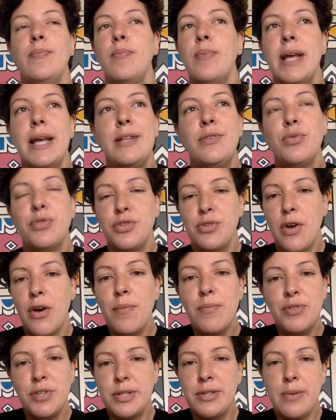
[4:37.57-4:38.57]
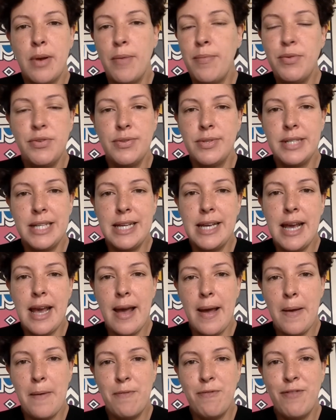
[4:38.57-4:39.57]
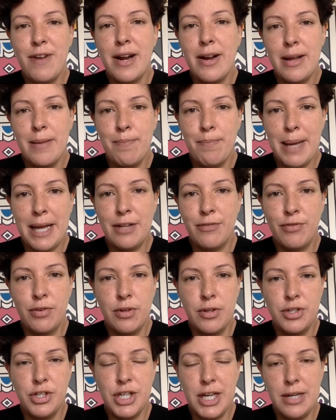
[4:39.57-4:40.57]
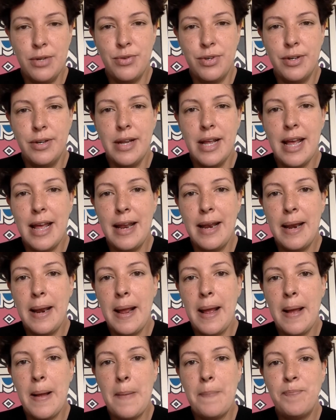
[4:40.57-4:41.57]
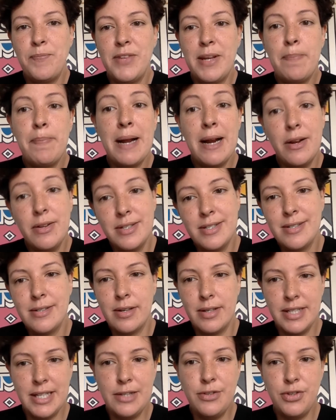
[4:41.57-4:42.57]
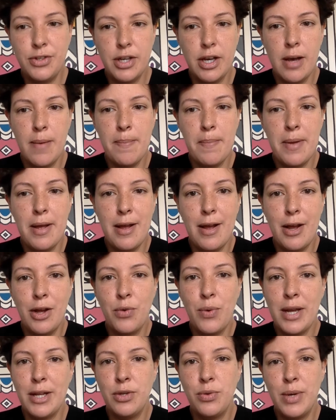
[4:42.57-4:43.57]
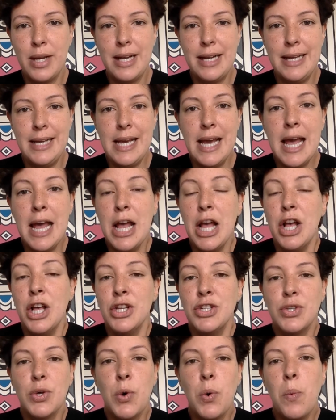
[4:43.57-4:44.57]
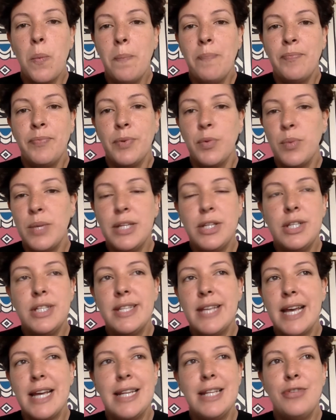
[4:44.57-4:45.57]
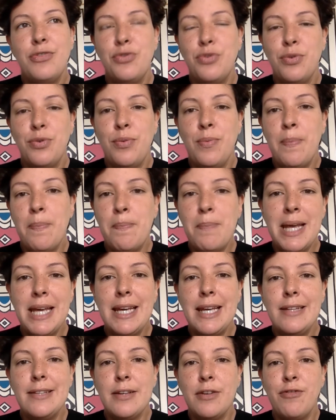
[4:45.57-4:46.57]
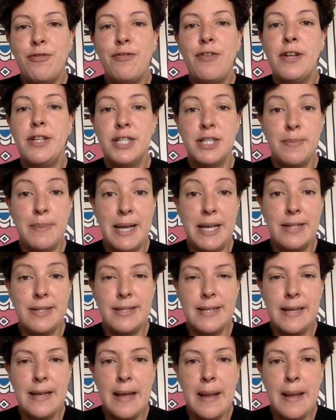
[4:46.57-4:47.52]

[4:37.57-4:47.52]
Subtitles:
it was obviously very impactful on children, and their parents started to come quite quickly. So we decided to make it a fun space.